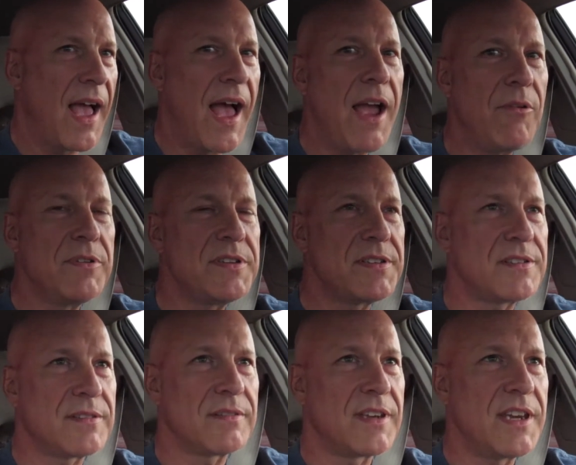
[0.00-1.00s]
I
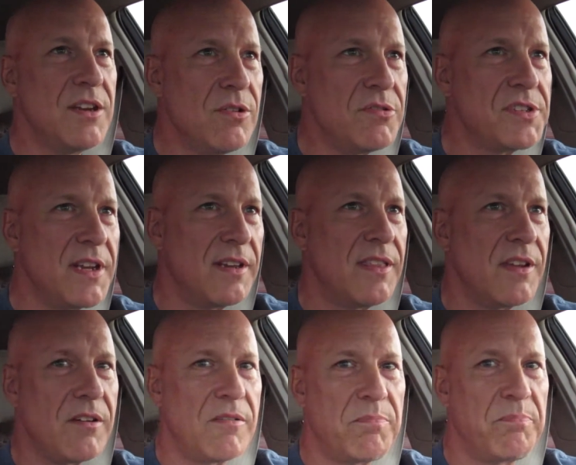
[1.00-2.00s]
was using
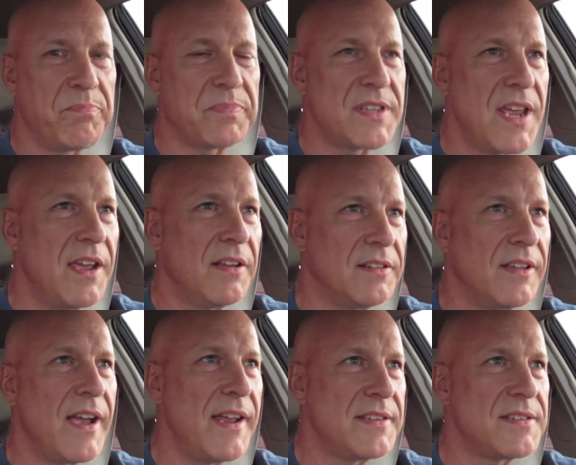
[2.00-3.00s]
their tail
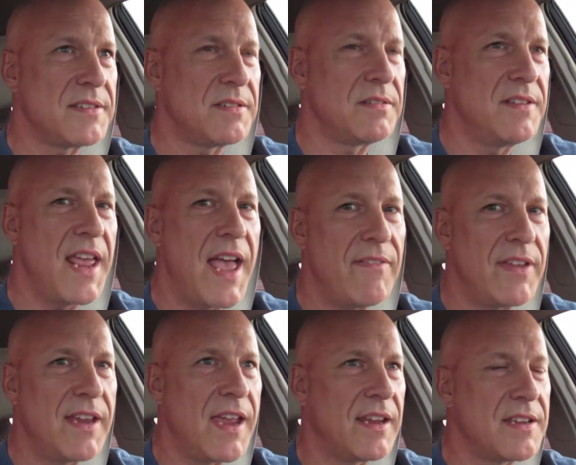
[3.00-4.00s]
lights to
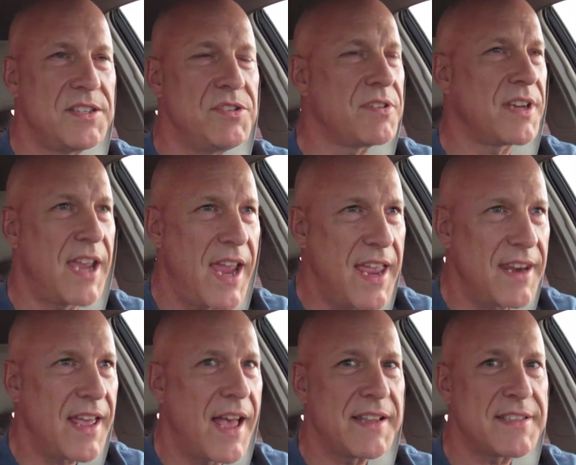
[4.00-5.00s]
navigate because you
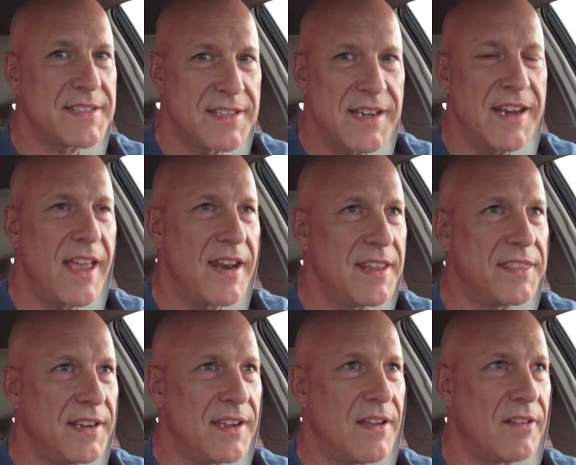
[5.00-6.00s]
cannot see
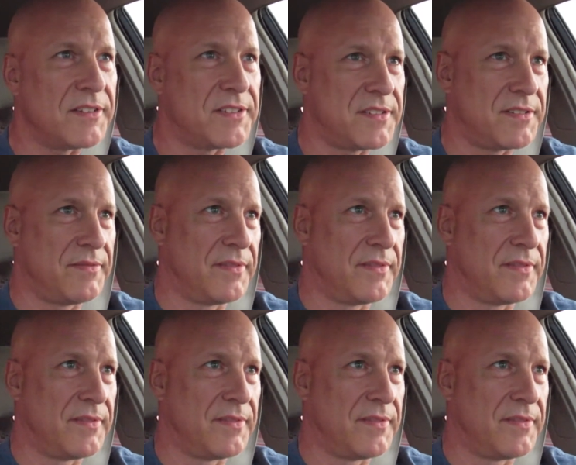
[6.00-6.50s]
anything else.